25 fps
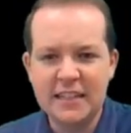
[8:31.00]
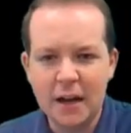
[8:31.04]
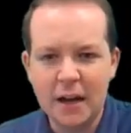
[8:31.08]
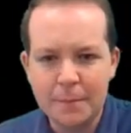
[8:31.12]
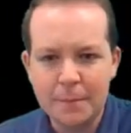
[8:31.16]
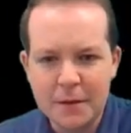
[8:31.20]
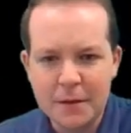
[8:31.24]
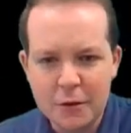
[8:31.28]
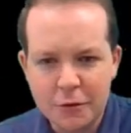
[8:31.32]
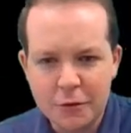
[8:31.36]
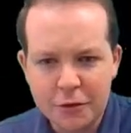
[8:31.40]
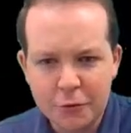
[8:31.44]

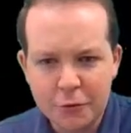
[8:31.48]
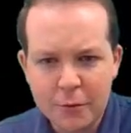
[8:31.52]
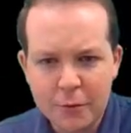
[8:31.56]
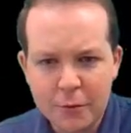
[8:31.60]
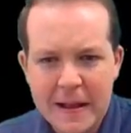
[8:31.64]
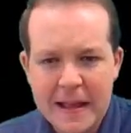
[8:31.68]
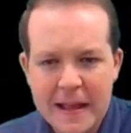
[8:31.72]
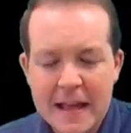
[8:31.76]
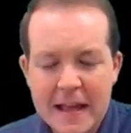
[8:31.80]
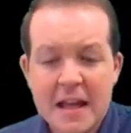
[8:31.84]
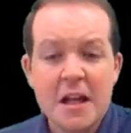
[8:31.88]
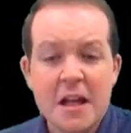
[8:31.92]

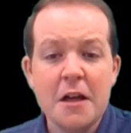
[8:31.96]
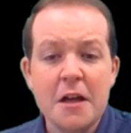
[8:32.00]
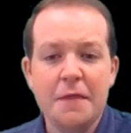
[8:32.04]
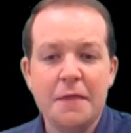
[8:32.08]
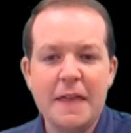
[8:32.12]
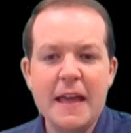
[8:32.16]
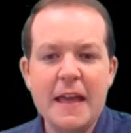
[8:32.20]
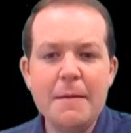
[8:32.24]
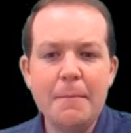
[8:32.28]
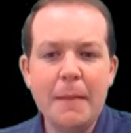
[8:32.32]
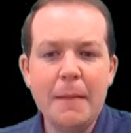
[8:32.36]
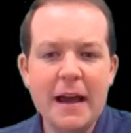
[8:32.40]
W3,
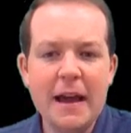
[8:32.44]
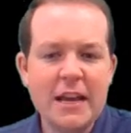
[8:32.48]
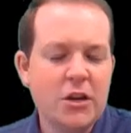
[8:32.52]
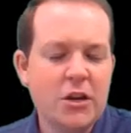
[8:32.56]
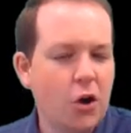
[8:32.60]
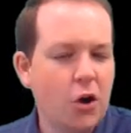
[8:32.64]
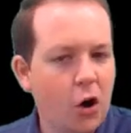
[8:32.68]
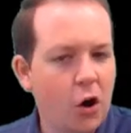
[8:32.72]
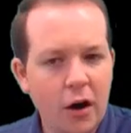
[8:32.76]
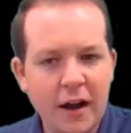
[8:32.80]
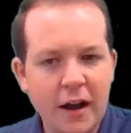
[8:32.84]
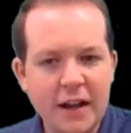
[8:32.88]
they might
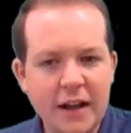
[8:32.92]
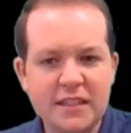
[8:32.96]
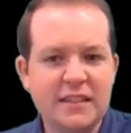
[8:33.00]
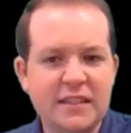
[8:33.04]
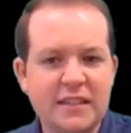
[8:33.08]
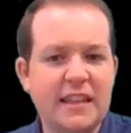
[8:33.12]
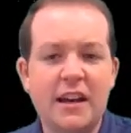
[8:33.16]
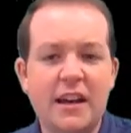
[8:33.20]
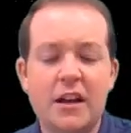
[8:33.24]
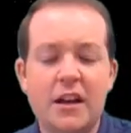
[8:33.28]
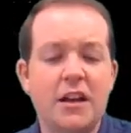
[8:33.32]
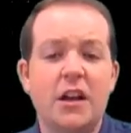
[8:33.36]
cause
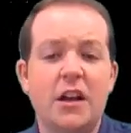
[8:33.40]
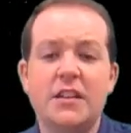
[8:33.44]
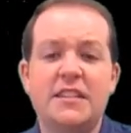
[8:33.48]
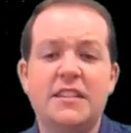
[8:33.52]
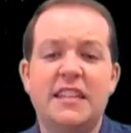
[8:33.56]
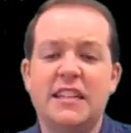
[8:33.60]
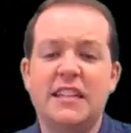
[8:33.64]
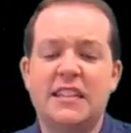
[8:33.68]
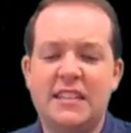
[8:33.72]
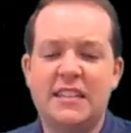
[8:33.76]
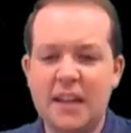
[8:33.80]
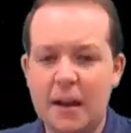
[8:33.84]
the
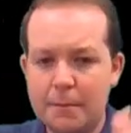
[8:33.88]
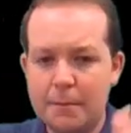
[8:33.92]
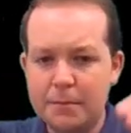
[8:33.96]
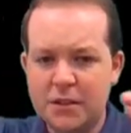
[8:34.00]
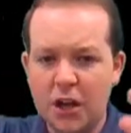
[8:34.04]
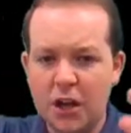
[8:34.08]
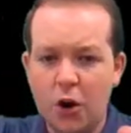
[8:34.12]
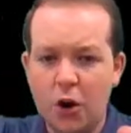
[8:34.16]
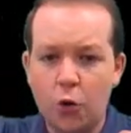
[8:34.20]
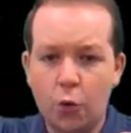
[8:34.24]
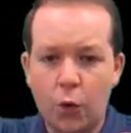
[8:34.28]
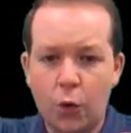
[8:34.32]
system
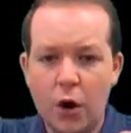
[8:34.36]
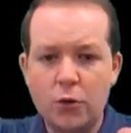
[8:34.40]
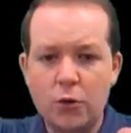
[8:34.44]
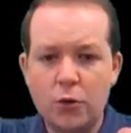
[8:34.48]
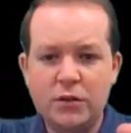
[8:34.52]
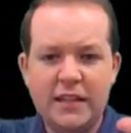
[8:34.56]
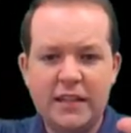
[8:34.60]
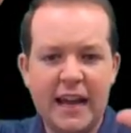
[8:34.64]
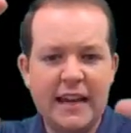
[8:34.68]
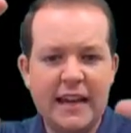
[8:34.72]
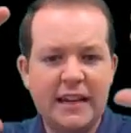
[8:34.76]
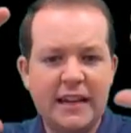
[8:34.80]
to
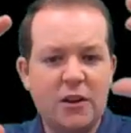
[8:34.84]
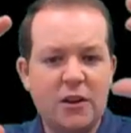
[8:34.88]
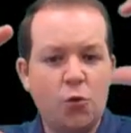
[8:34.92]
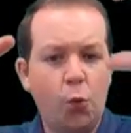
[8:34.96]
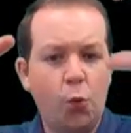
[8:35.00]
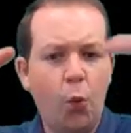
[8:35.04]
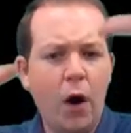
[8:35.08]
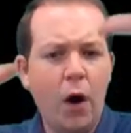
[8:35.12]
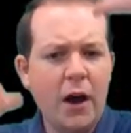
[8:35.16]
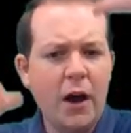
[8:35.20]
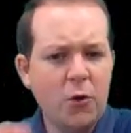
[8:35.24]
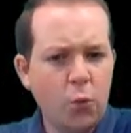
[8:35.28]
rotate in
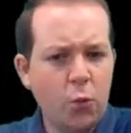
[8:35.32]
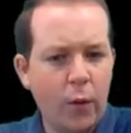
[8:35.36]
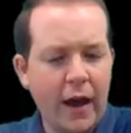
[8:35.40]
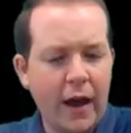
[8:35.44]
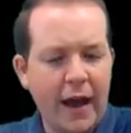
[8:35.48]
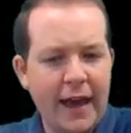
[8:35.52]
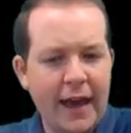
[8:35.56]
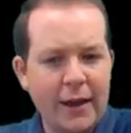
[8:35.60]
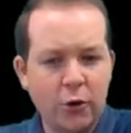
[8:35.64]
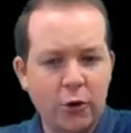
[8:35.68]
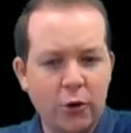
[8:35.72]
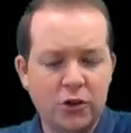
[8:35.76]
one
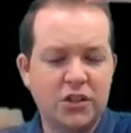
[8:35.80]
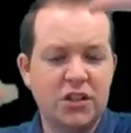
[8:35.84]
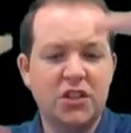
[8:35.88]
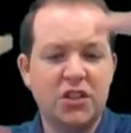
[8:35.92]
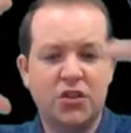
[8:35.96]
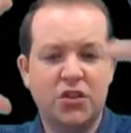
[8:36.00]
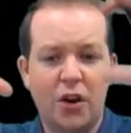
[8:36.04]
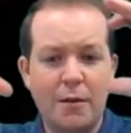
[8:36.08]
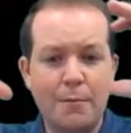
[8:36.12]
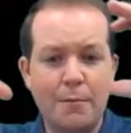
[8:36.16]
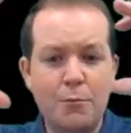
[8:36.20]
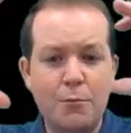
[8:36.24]
way or to
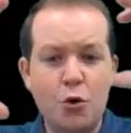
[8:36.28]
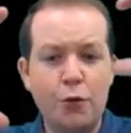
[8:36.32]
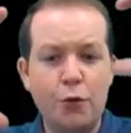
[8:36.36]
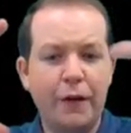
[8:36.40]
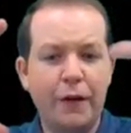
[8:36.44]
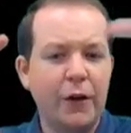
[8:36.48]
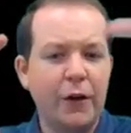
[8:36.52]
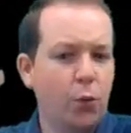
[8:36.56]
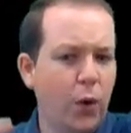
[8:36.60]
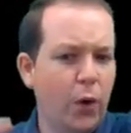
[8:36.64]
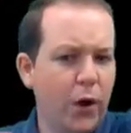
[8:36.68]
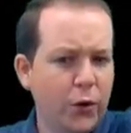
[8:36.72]
start
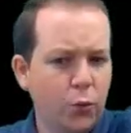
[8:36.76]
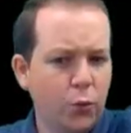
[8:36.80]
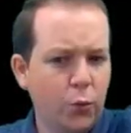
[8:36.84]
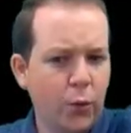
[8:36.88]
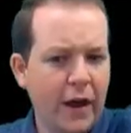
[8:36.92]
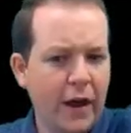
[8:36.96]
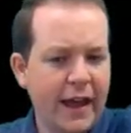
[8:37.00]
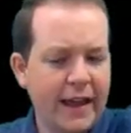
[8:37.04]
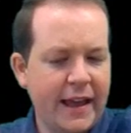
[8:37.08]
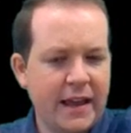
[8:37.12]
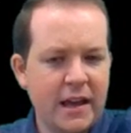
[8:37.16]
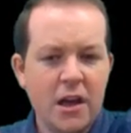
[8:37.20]
moving one
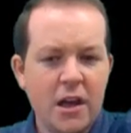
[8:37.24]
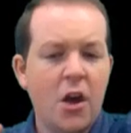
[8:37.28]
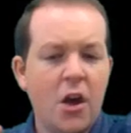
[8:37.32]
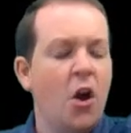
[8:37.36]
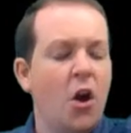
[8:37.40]
way,